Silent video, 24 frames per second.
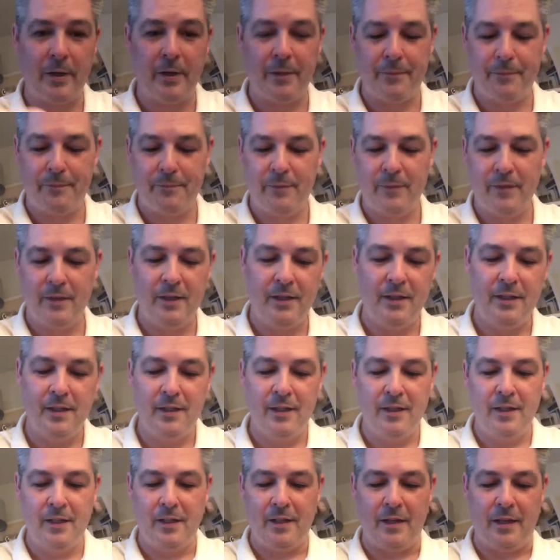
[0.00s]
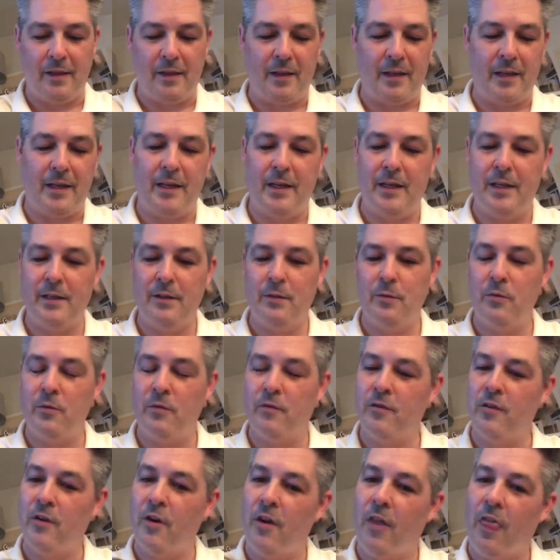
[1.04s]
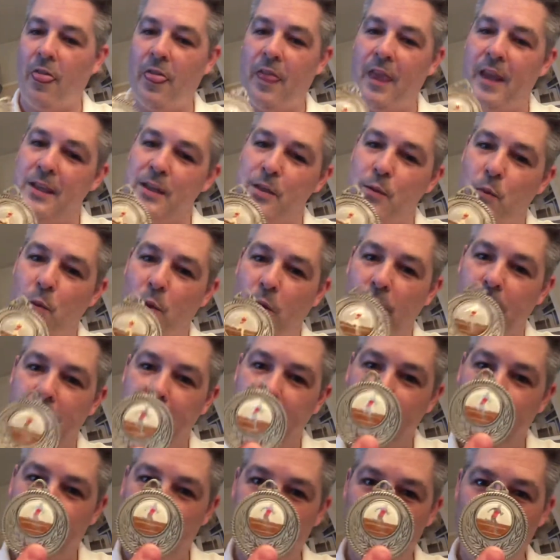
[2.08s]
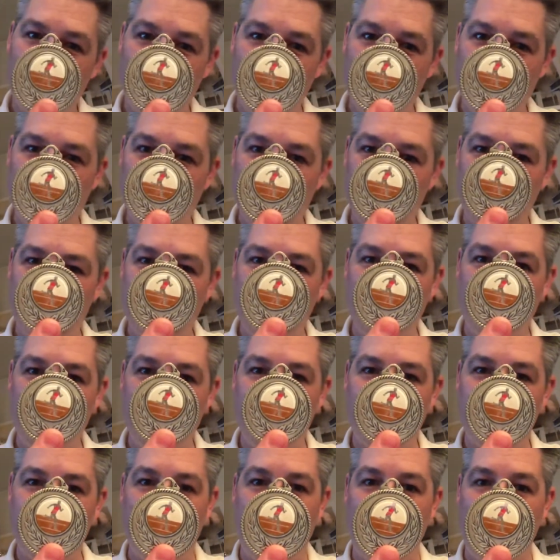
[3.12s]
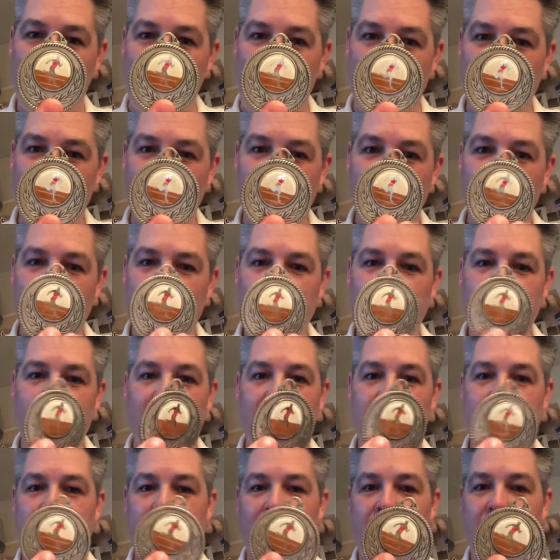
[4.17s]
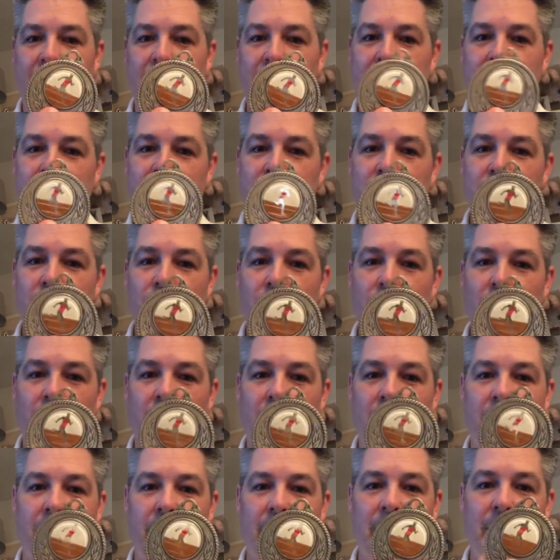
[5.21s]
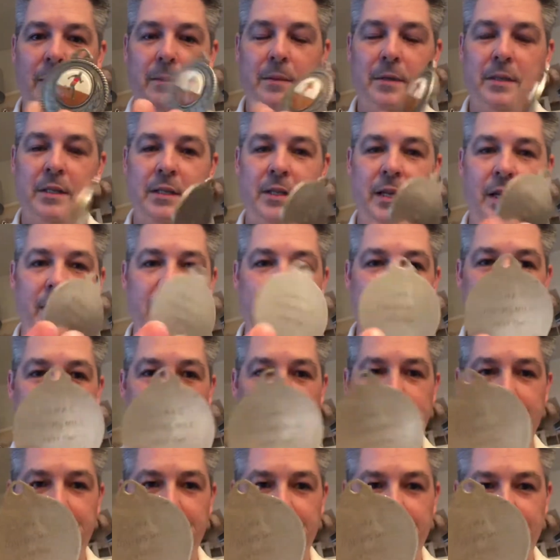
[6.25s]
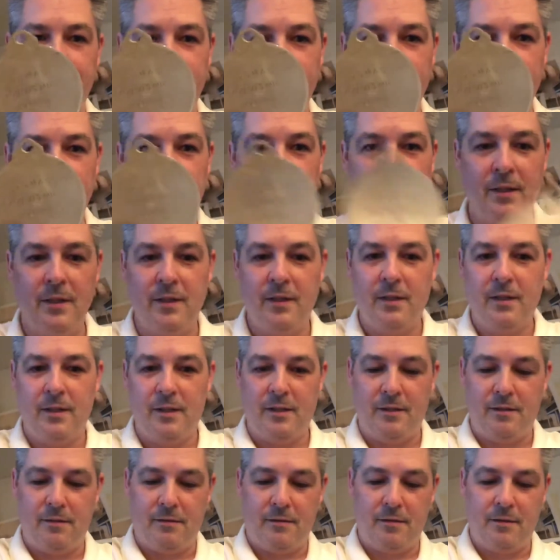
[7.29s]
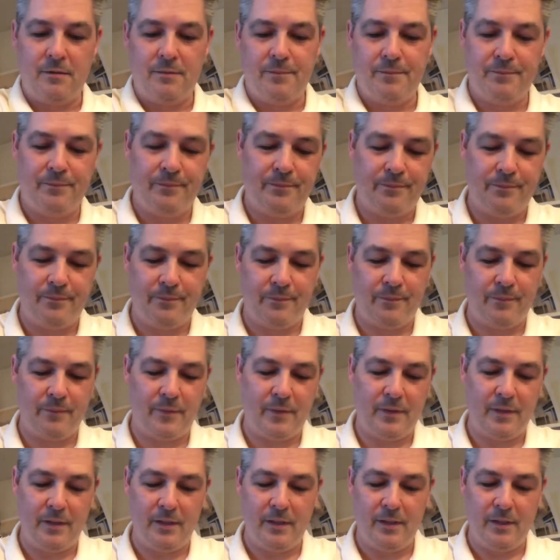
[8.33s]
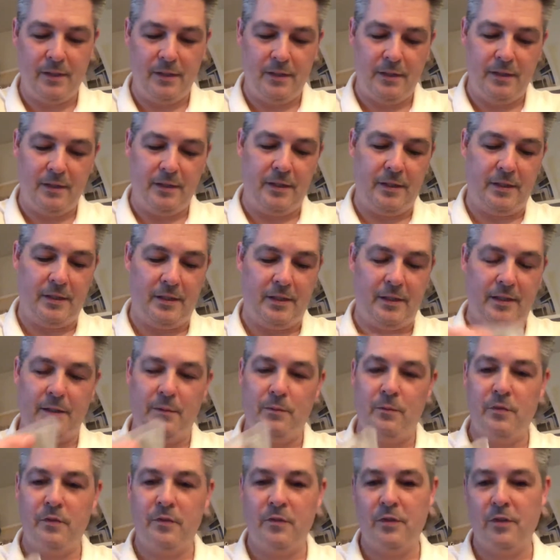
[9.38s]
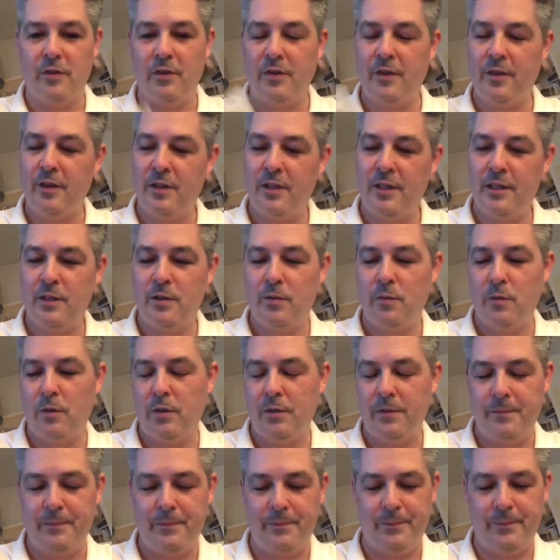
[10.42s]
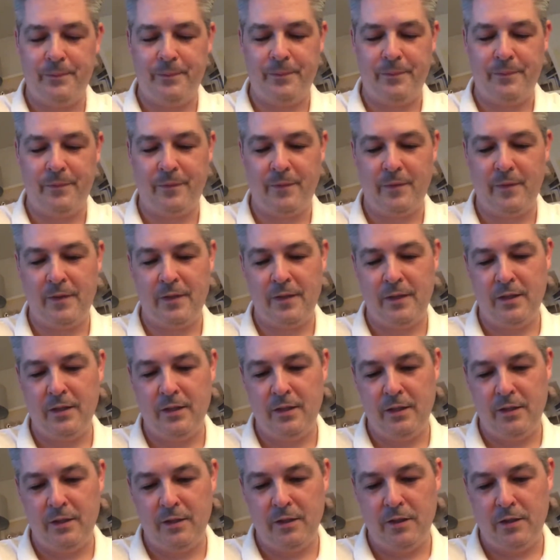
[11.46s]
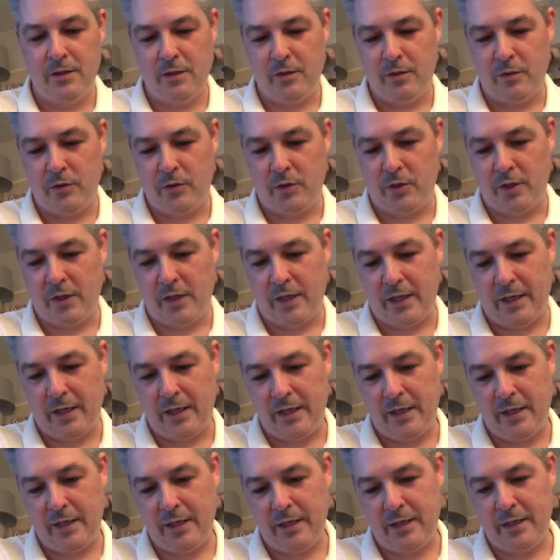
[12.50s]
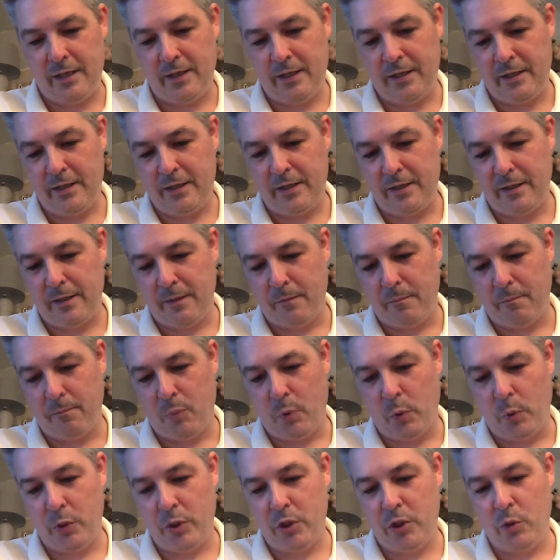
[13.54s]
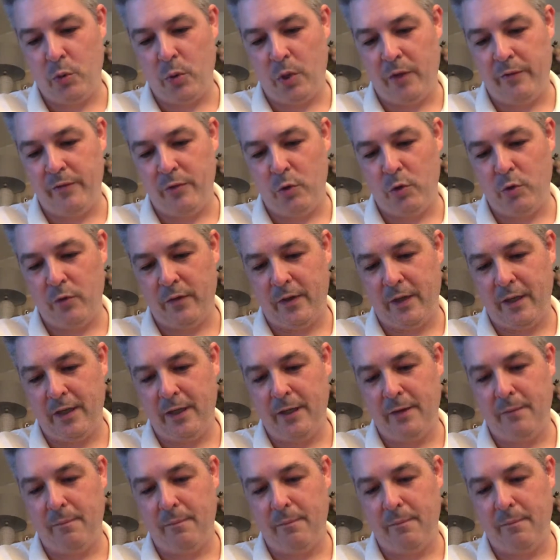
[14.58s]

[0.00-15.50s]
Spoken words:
it. And then we've got this one, which is the youth's mile in 1992. I came second. And then we've got this one, which again is boys 12 and over